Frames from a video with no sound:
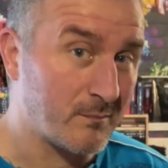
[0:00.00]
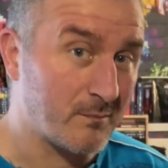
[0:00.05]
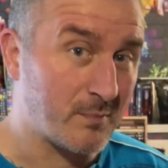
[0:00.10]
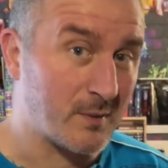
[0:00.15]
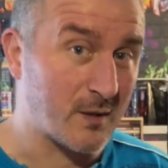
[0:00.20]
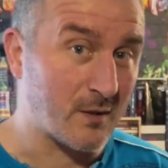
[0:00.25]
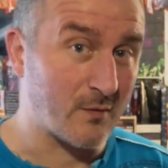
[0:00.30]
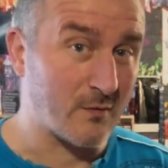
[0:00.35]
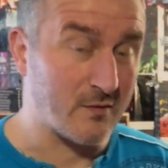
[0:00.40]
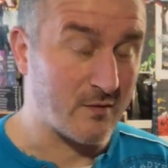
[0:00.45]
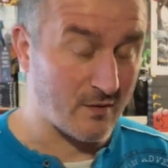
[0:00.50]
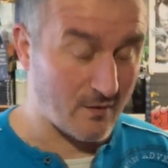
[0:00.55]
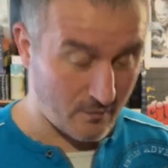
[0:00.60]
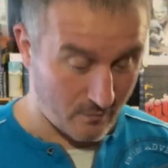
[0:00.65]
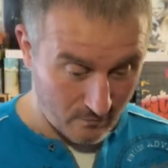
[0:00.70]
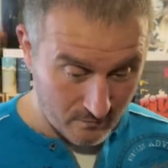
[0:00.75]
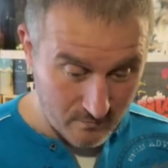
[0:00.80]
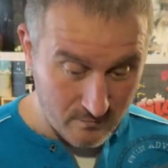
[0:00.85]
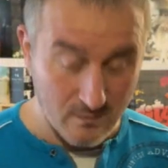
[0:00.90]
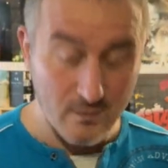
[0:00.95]
because, you
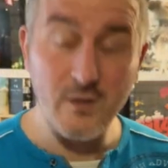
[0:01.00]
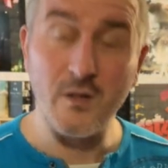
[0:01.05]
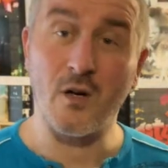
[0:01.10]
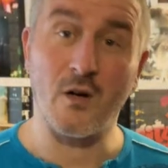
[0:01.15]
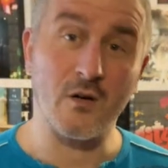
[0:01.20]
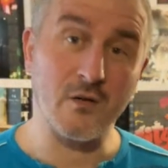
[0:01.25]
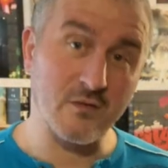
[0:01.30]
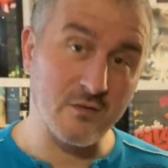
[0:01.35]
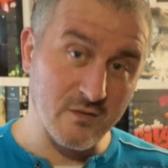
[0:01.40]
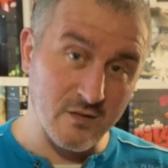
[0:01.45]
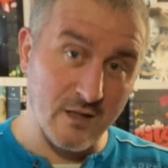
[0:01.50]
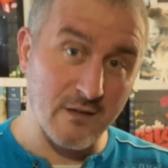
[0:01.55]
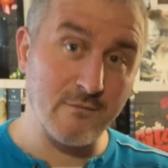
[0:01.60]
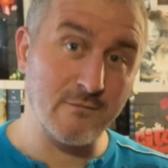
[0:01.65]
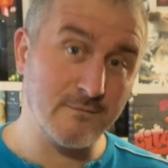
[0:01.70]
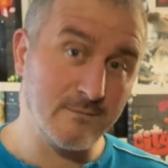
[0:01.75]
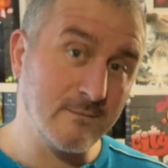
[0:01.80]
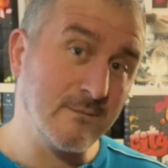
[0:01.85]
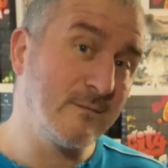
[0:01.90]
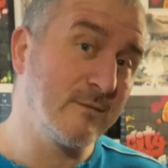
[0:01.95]
know, cars have
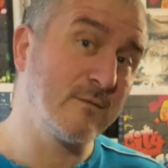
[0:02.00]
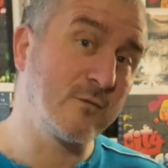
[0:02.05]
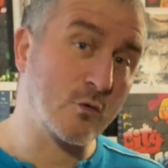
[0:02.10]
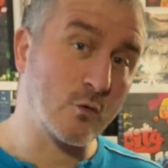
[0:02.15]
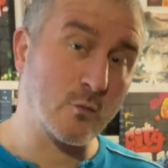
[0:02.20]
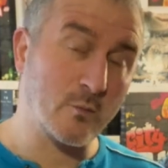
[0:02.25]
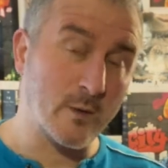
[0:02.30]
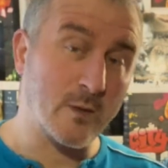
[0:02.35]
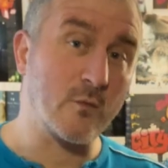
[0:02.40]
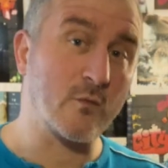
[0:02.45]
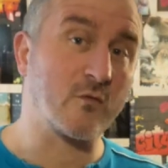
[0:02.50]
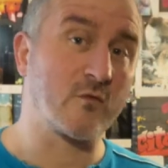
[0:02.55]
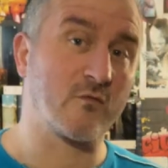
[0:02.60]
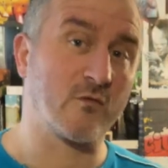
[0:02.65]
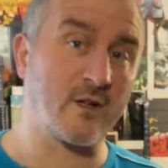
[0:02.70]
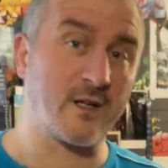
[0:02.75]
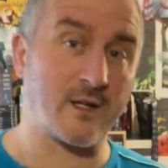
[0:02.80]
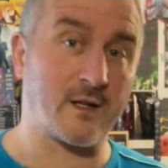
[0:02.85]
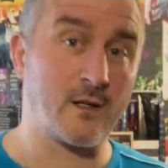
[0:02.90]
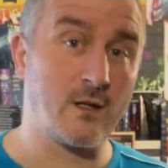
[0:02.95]
4 wheels
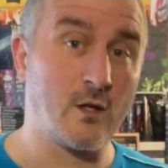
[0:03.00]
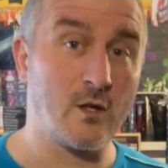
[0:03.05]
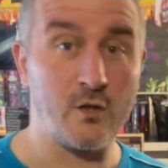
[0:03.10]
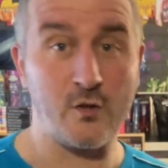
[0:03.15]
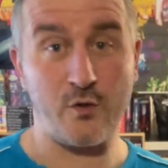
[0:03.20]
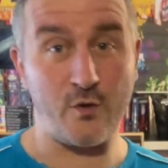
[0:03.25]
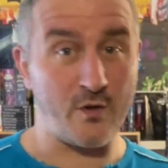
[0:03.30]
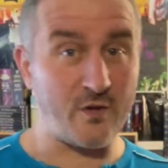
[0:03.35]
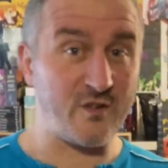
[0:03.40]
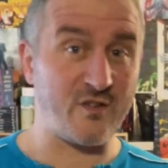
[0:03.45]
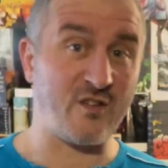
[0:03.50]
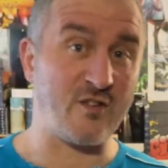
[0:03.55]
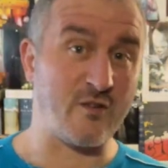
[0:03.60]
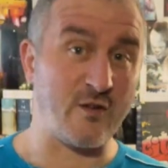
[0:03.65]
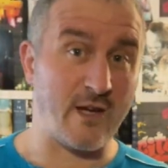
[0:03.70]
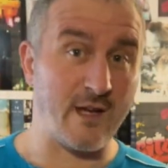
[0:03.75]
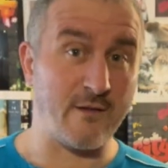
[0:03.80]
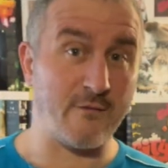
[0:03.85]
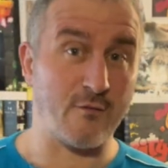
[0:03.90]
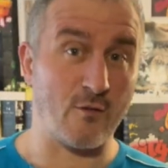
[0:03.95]
running. You can say
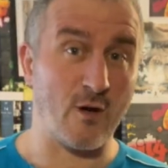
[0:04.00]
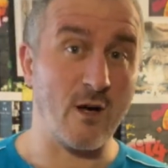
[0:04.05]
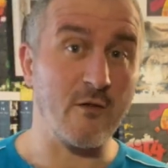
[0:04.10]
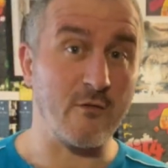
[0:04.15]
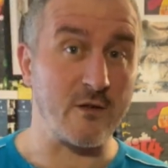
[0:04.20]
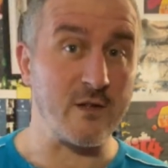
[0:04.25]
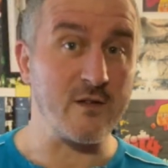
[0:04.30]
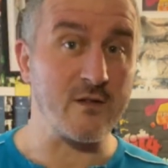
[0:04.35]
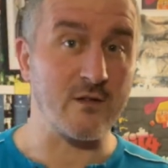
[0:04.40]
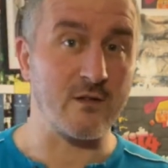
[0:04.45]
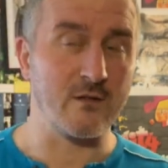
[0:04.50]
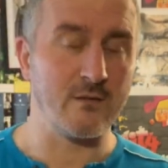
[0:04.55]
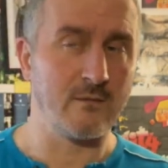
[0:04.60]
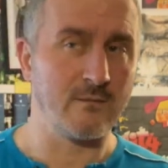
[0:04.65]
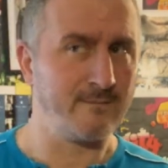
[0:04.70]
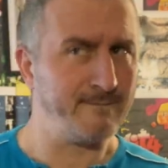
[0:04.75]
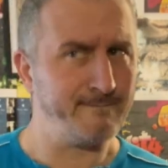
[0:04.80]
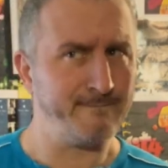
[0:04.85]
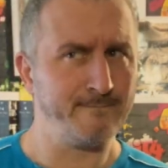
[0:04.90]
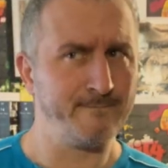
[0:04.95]
you hate Ferraris
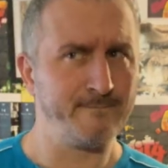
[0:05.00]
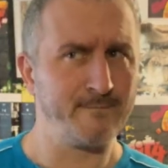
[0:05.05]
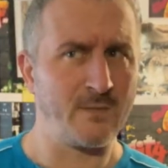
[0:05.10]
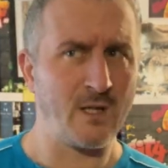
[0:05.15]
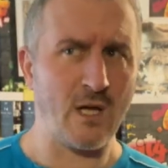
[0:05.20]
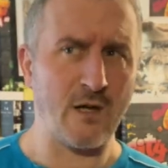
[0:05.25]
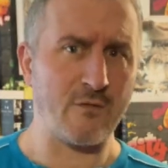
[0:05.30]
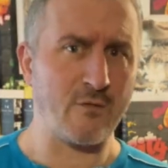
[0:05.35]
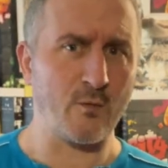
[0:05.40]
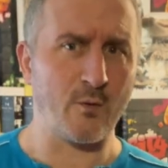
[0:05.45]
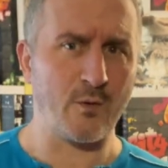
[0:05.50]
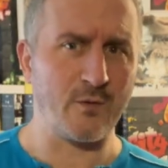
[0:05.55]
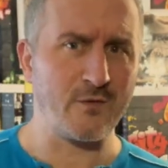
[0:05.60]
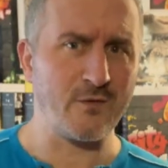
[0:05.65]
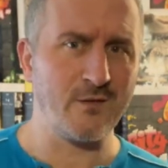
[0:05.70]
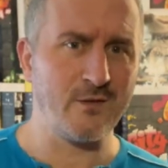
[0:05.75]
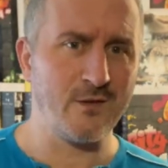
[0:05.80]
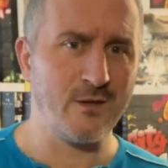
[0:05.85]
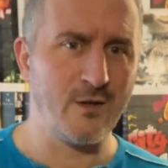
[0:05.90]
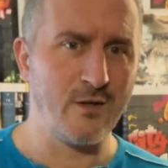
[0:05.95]
if you want
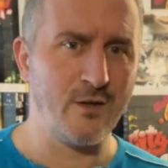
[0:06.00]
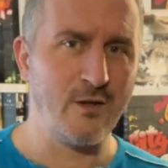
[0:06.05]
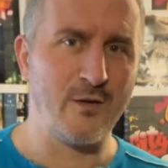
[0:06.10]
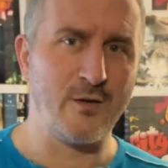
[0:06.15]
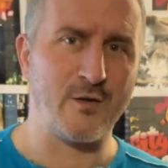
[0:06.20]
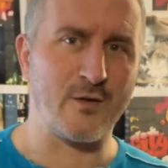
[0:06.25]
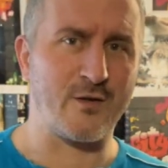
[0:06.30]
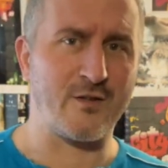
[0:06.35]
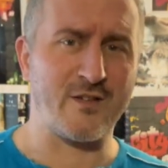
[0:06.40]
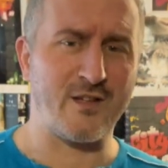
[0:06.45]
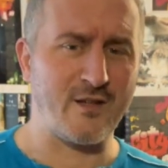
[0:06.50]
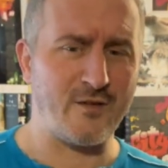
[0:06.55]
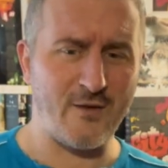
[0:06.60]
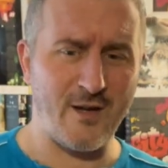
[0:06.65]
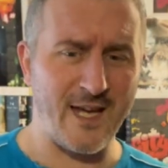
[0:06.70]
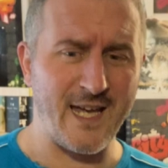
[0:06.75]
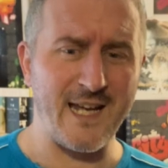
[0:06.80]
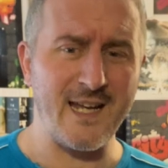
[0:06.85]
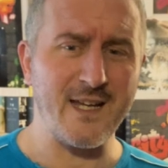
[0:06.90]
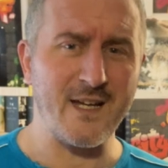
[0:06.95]
to. You can say you
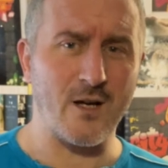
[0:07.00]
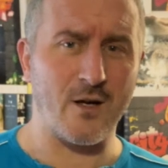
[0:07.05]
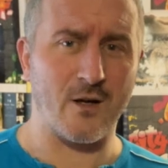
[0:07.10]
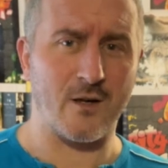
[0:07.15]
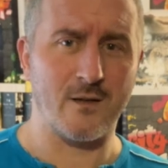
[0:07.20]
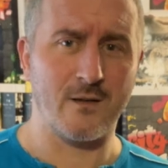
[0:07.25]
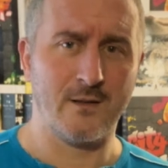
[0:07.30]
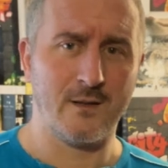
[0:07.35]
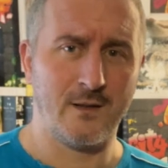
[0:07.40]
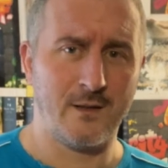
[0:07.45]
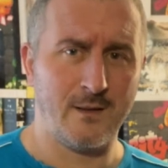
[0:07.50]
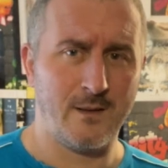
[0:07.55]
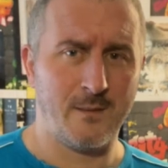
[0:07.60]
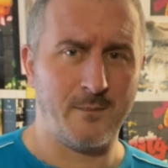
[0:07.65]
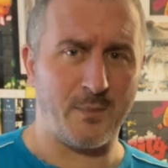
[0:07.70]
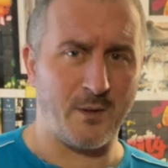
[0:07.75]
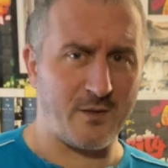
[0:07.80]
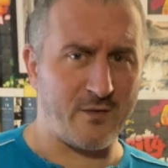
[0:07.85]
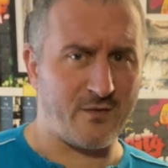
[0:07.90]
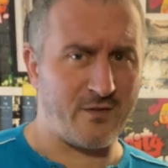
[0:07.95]
hate any car,
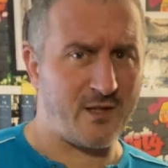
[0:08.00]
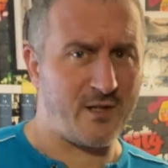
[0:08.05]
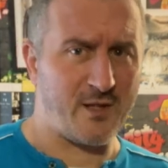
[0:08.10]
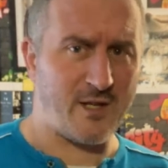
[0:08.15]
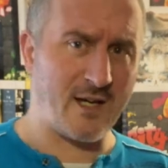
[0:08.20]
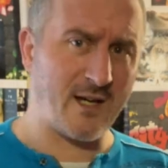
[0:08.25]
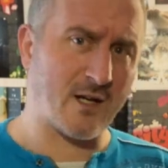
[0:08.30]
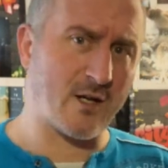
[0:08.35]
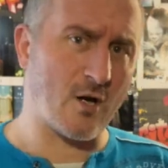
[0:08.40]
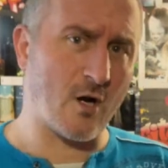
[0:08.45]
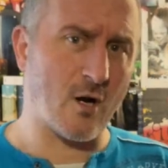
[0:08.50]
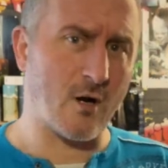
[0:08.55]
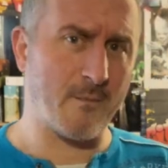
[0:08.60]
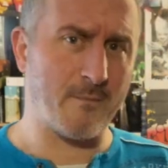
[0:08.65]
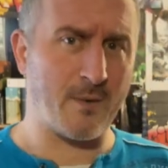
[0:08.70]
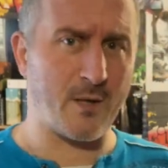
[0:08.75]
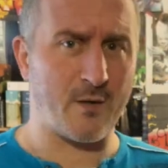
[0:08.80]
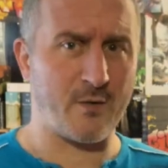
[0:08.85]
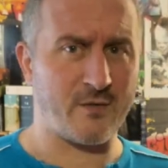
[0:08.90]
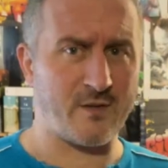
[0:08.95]
but say you hate a car
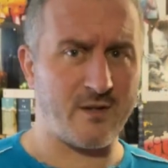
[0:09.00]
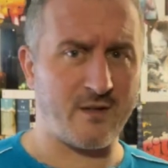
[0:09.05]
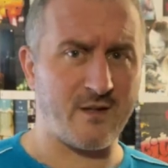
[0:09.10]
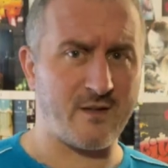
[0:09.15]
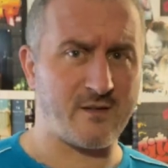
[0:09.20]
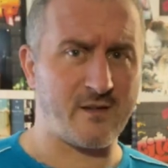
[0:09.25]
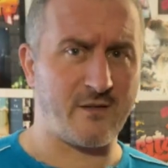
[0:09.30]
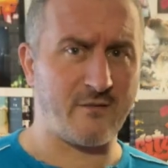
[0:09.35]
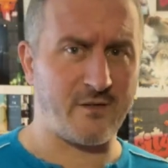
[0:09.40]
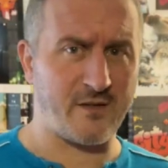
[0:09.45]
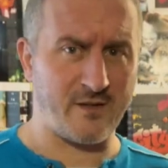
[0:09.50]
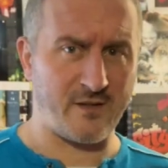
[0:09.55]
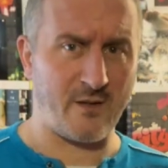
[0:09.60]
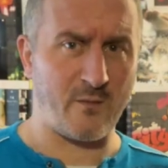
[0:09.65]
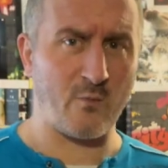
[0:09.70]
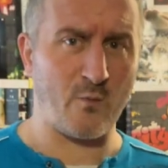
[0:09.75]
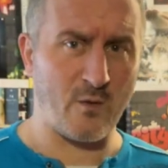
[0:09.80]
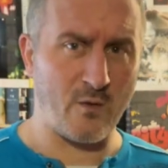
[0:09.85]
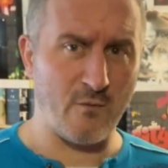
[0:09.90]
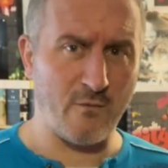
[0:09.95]
because it doesn't have the
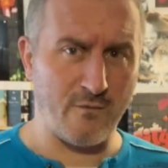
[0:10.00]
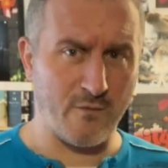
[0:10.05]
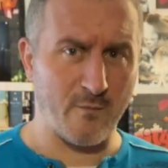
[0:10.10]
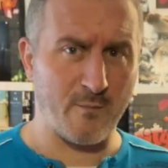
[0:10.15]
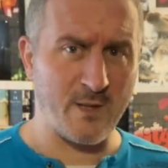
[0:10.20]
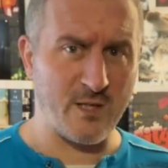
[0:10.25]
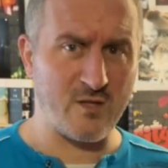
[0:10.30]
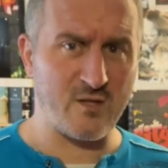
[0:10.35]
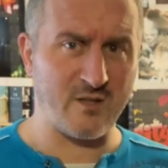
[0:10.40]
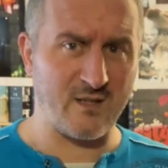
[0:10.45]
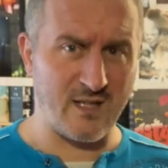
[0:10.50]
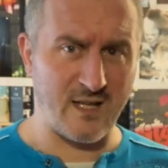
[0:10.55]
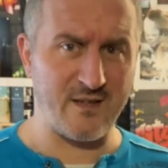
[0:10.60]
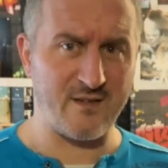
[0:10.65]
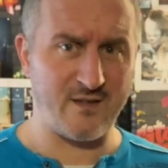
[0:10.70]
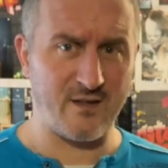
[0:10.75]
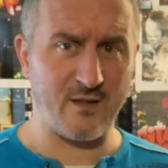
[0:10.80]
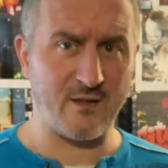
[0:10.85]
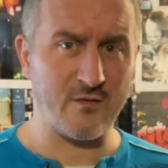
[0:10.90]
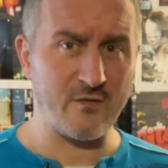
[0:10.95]
same wheel formation
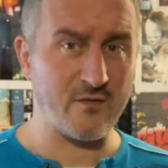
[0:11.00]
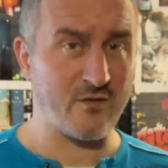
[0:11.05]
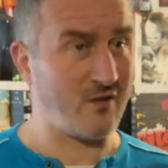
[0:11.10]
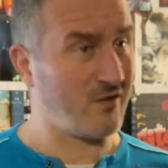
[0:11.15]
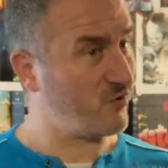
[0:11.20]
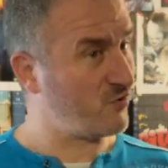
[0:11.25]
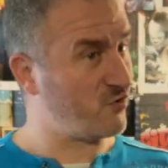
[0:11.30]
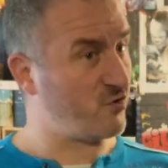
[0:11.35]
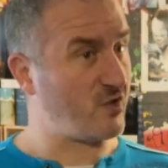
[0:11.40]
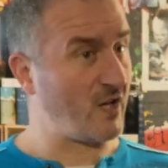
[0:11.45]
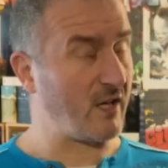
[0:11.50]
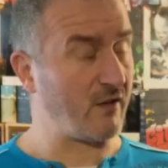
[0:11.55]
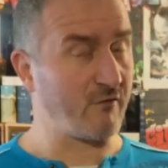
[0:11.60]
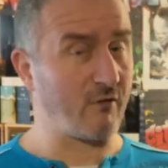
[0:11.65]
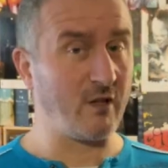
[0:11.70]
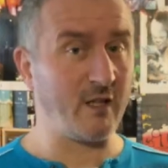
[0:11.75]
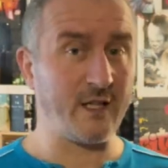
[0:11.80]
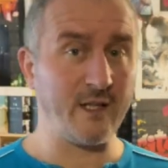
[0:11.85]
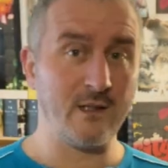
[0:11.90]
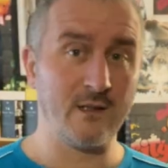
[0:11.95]
as the others.
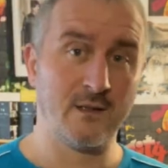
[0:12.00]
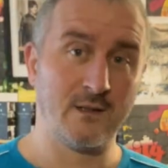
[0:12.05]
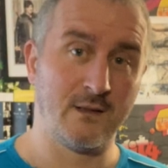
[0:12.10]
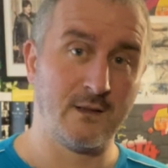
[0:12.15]
Generally,